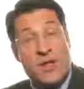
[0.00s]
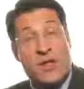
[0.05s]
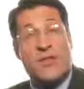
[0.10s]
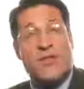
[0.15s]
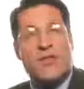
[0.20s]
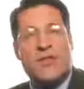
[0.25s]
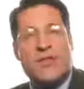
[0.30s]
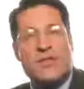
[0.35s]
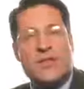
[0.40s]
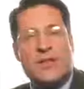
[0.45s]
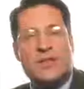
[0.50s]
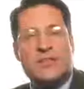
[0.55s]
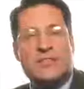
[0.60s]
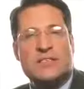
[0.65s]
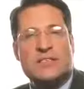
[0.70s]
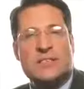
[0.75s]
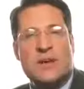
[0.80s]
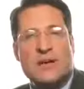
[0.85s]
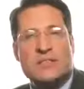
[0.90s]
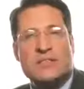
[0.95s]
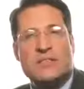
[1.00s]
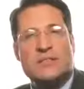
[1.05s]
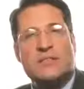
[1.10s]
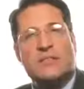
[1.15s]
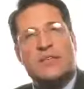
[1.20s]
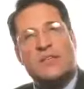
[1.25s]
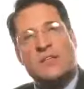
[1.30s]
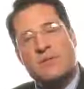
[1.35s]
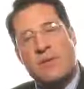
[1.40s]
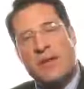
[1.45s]
Another thing they
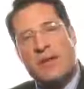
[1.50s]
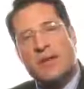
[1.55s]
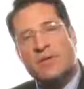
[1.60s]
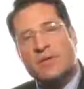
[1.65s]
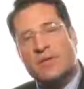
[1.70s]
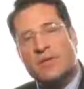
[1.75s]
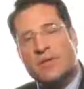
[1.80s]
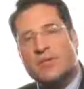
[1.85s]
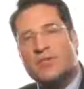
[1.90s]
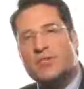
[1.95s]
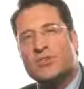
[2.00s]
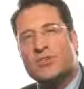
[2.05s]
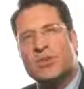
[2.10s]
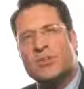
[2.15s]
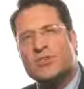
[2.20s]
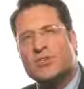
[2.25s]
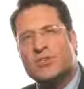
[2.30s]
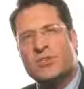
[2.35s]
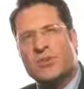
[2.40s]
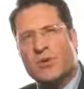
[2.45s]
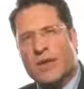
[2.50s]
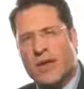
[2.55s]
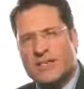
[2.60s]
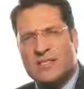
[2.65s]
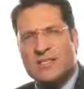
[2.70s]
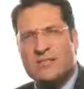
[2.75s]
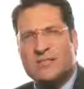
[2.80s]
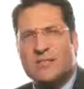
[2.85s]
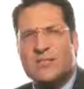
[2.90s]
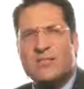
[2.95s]
discuss in the medical literature and show
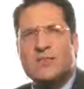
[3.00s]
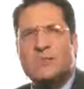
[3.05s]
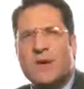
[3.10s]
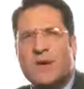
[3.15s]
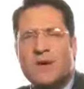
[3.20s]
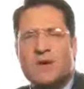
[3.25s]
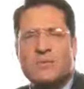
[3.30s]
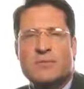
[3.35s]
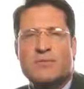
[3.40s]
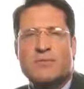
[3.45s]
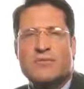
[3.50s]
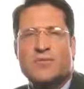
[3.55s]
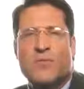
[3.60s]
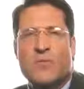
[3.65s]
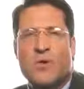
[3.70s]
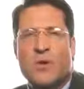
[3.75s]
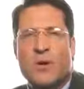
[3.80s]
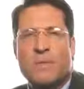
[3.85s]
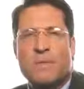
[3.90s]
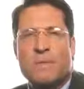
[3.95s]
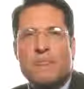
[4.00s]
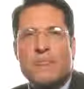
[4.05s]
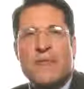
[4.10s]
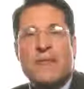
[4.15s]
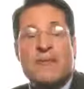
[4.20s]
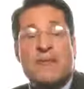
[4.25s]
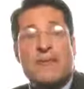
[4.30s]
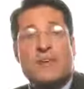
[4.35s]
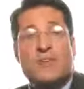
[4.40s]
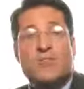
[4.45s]
excellent experiments for
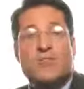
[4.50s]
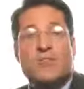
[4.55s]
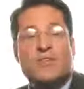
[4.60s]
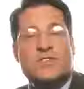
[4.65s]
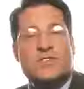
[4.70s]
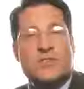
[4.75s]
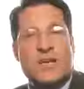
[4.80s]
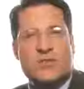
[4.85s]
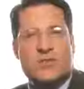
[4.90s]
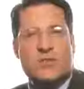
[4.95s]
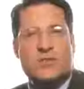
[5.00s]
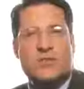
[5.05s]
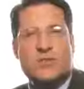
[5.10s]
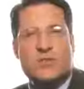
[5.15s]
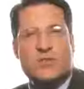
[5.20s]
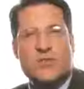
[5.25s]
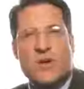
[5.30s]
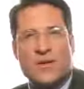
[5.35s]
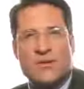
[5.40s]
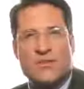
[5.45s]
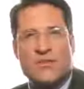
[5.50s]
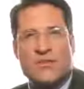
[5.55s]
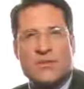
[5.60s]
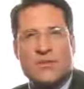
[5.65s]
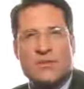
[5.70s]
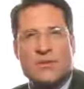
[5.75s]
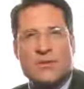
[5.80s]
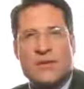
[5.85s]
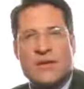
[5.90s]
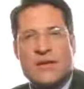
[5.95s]
is for sexual
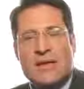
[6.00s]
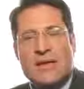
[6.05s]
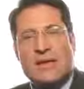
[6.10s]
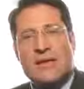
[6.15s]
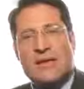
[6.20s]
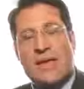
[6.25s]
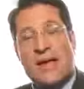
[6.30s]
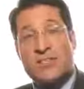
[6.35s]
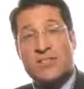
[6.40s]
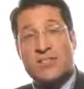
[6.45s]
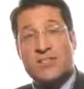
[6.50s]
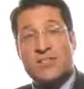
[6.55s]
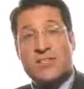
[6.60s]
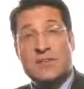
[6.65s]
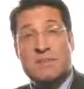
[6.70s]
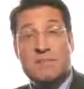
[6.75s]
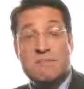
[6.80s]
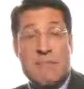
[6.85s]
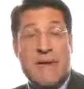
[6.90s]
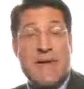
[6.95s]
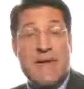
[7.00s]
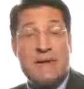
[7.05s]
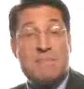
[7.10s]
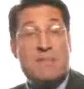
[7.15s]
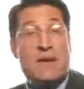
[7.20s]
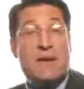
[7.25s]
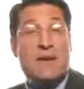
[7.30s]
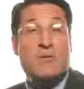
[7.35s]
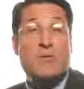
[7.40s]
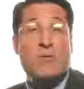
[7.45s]
dysfunction, not just in
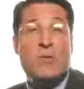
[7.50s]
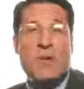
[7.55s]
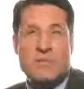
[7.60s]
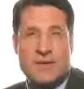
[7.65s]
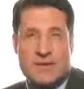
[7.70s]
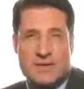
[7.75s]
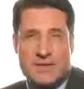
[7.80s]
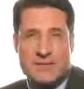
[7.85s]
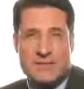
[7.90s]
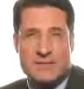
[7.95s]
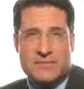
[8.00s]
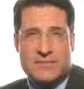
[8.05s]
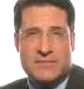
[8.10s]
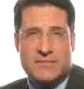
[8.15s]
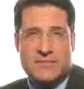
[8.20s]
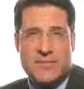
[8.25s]
men, but in women.